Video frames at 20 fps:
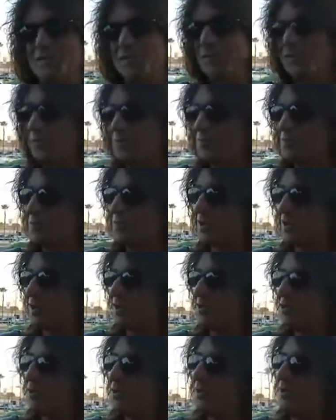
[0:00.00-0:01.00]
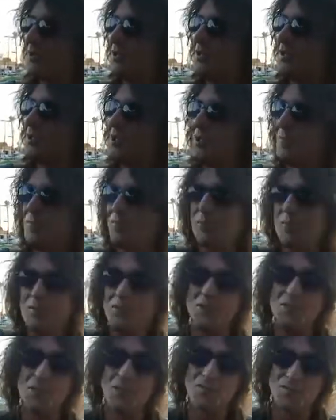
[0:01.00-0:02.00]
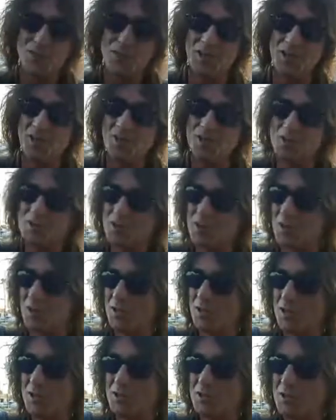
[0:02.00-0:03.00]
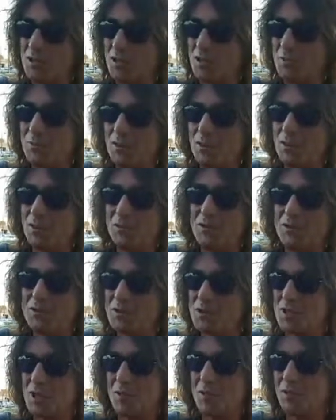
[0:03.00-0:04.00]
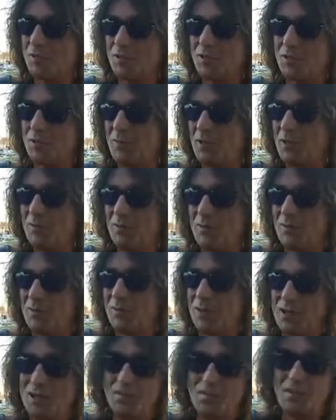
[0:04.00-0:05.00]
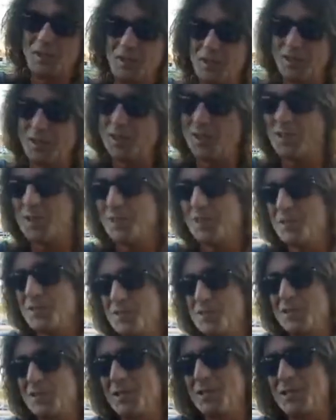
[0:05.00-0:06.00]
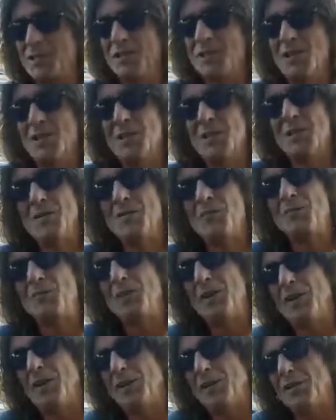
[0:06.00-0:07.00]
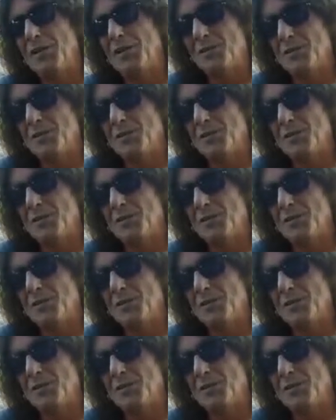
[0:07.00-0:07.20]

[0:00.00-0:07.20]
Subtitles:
theme song to it. The music video is on YouTube. You can put Sacred Blood by Venrez, Venrez. And